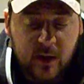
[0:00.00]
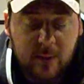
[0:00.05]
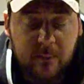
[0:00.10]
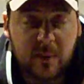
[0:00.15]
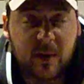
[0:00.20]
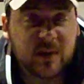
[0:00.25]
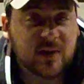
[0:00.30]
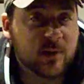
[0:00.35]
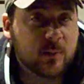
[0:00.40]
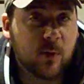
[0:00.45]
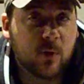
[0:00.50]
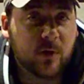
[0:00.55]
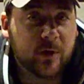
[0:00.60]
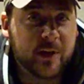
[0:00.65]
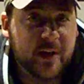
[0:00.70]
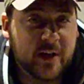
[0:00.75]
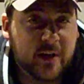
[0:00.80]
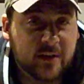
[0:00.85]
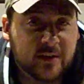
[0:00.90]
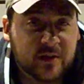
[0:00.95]
pitch more
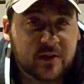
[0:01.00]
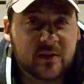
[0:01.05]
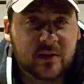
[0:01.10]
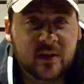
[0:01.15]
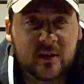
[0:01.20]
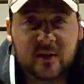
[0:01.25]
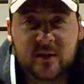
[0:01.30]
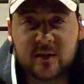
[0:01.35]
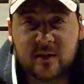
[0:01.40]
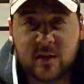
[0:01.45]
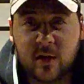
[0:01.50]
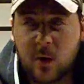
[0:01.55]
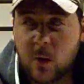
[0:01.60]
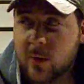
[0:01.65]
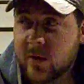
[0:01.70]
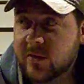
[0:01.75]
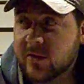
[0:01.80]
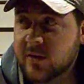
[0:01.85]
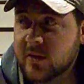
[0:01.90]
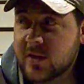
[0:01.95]
yeast. Go
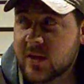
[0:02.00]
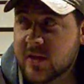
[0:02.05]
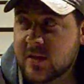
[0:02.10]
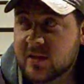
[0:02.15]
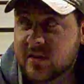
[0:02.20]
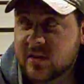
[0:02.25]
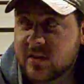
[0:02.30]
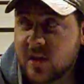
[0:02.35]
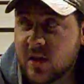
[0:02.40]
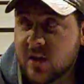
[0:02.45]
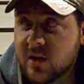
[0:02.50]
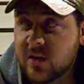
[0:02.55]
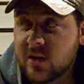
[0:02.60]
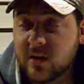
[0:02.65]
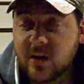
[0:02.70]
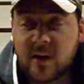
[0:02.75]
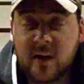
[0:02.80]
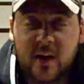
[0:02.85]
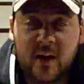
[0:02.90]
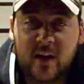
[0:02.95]
with a yeast starter.